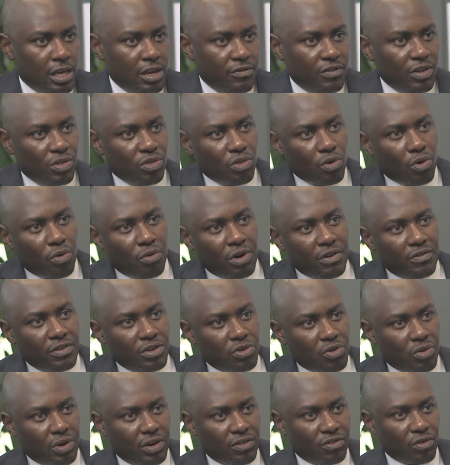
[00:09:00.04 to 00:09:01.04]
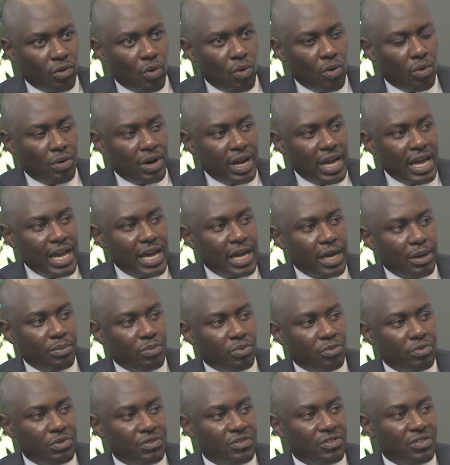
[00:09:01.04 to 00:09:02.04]
even though revenue has gone up,
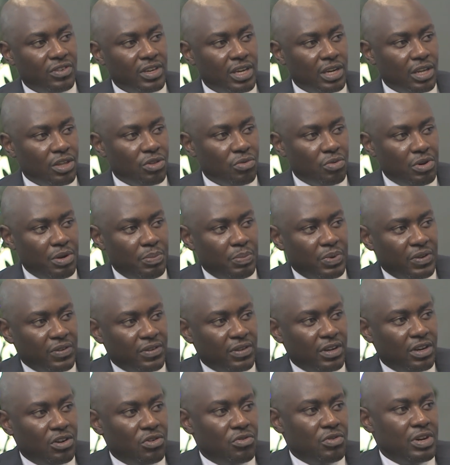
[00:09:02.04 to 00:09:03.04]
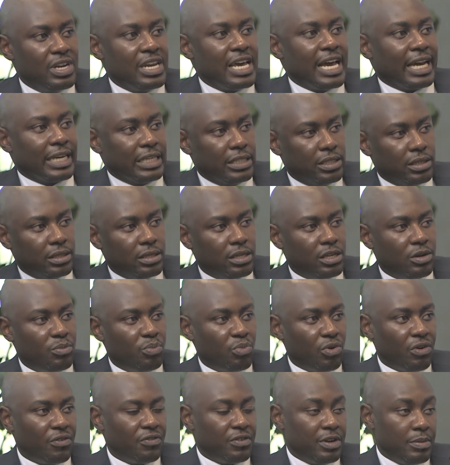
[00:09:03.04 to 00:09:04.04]
we've seen a 3% reduction in
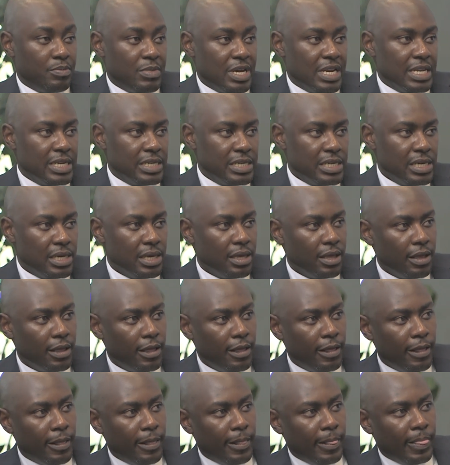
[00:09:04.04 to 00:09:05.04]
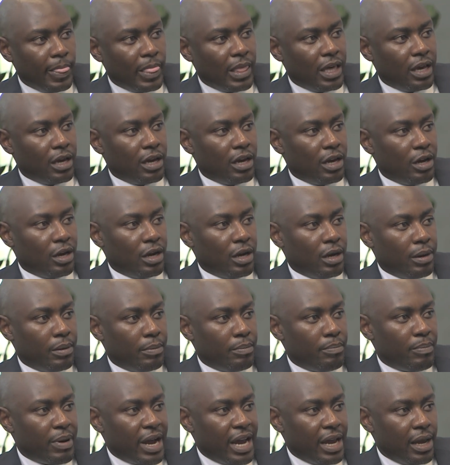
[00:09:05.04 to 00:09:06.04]
profitability
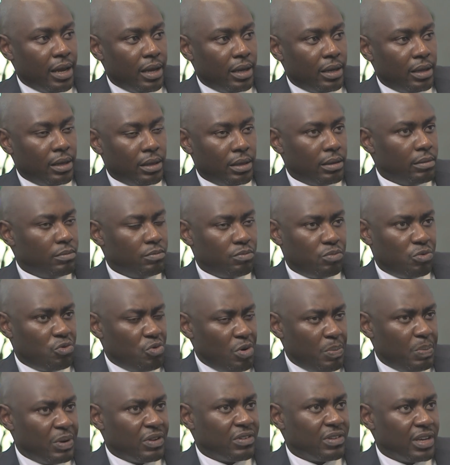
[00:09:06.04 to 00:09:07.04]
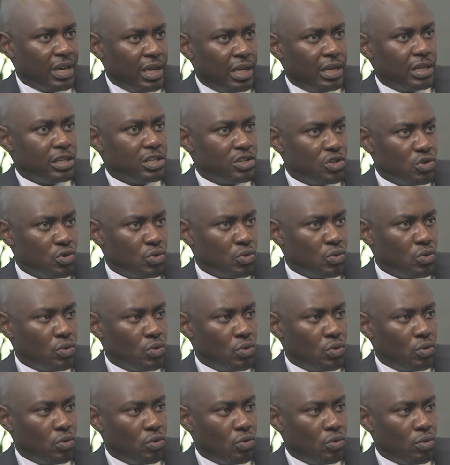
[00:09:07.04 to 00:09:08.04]
by 3%
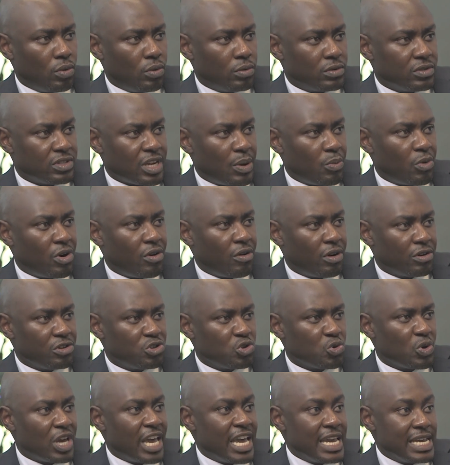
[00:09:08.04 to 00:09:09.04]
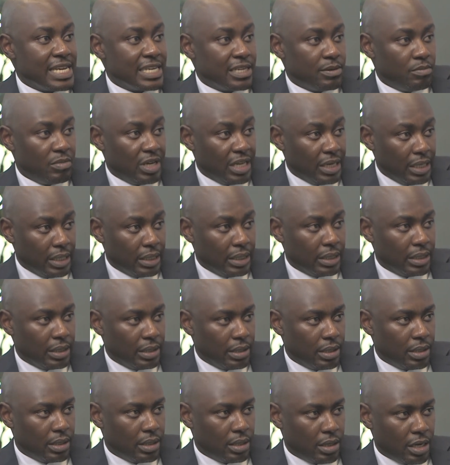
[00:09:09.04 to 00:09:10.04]
to somewhere around 280 million
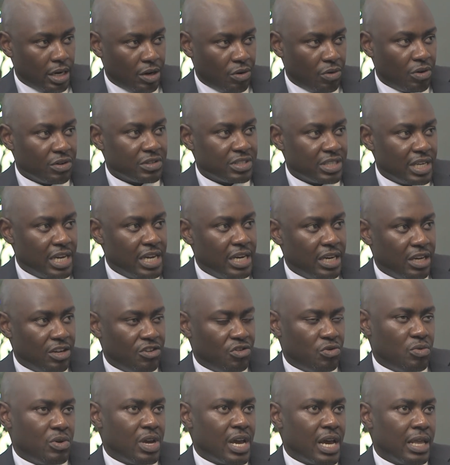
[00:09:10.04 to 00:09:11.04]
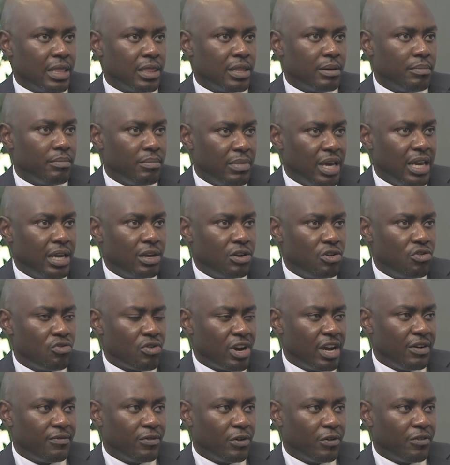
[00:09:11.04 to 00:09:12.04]
across the industry. And the main
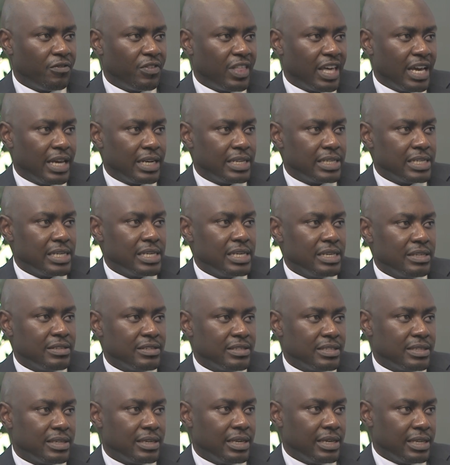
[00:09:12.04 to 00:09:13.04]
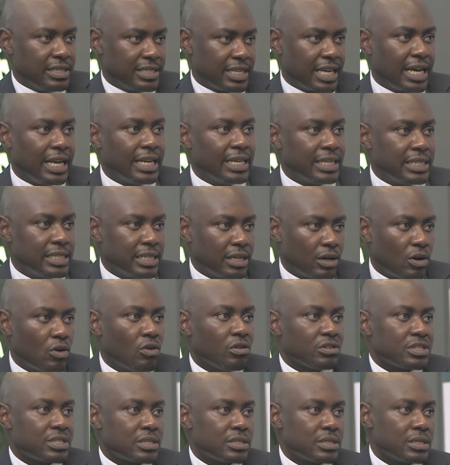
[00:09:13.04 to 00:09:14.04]
driver of that is escalating
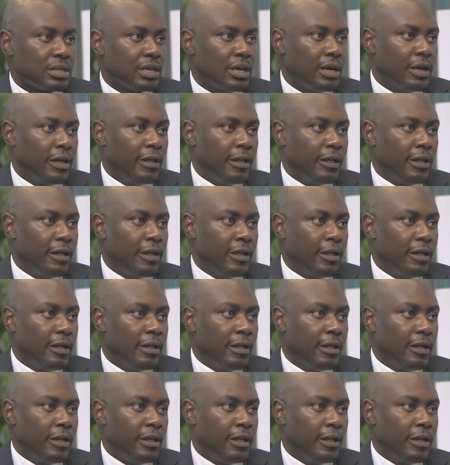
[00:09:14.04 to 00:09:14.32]
costs.